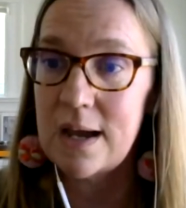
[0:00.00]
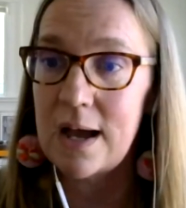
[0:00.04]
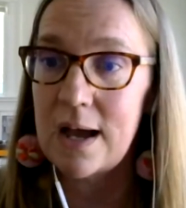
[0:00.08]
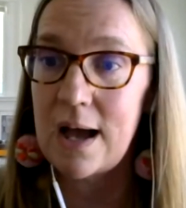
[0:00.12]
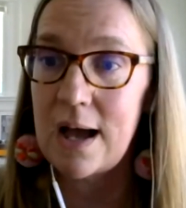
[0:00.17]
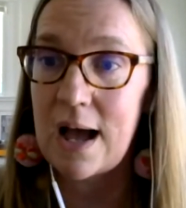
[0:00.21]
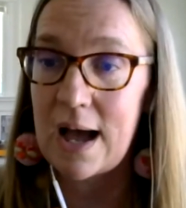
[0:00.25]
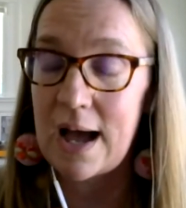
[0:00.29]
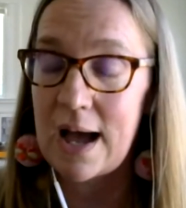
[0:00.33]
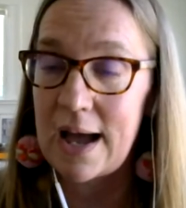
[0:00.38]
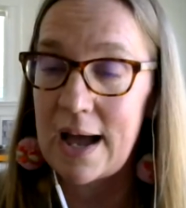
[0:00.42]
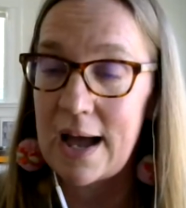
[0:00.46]
a
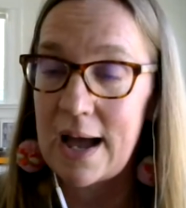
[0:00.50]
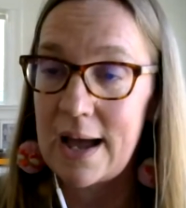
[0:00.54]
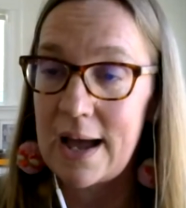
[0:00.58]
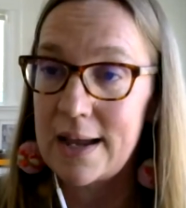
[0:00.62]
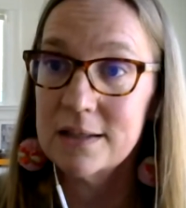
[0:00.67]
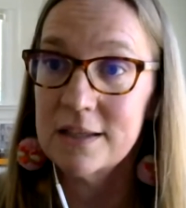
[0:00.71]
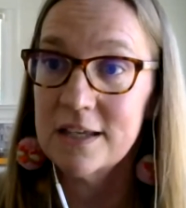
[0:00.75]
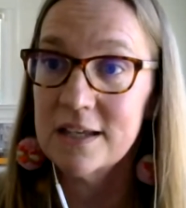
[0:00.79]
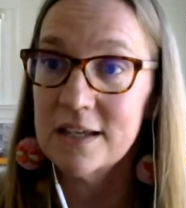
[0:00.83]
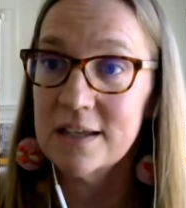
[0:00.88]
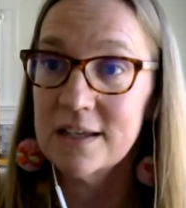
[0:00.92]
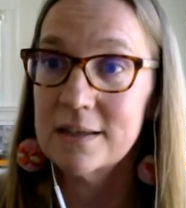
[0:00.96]
high
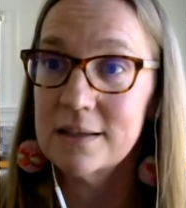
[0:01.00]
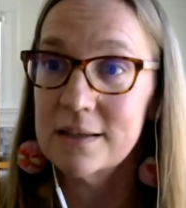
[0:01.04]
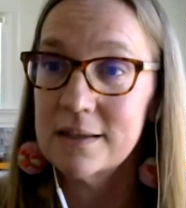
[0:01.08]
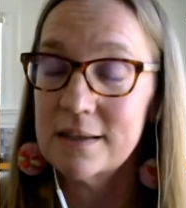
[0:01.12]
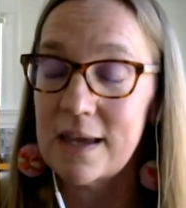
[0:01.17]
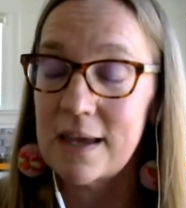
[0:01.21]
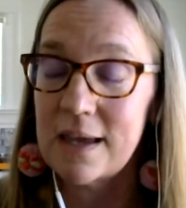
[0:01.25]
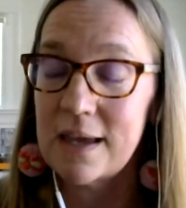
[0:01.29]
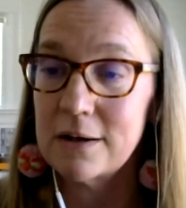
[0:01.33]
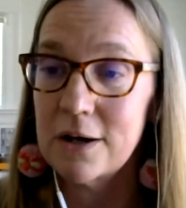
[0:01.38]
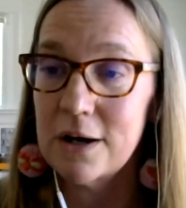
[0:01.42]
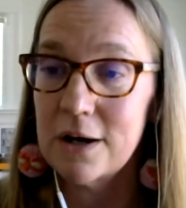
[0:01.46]
click
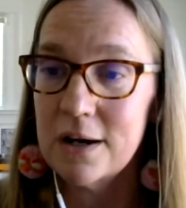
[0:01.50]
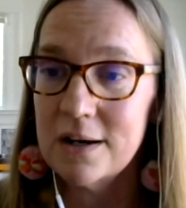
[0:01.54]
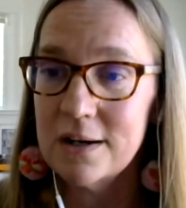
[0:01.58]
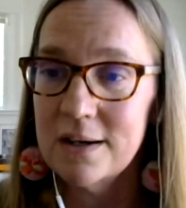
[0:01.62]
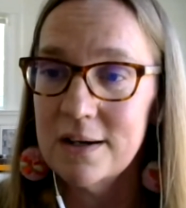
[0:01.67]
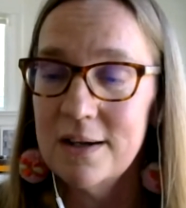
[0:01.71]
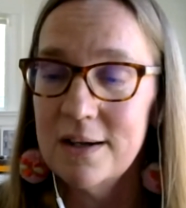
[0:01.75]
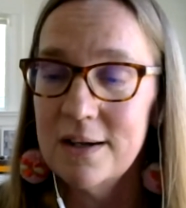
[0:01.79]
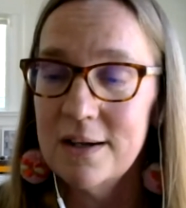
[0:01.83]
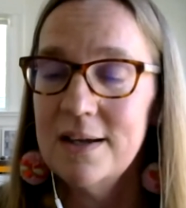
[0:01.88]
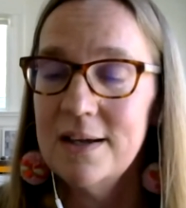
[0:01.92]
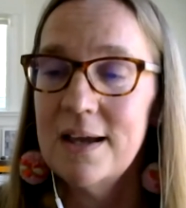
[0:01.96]
getter.